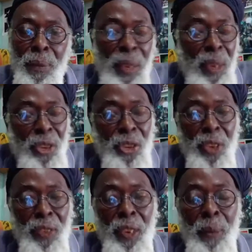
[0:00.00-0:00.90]
the
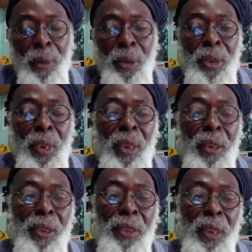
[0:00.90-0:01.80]
ancients them or the
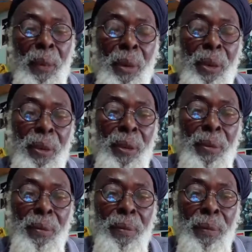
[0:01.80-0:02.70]
elders them or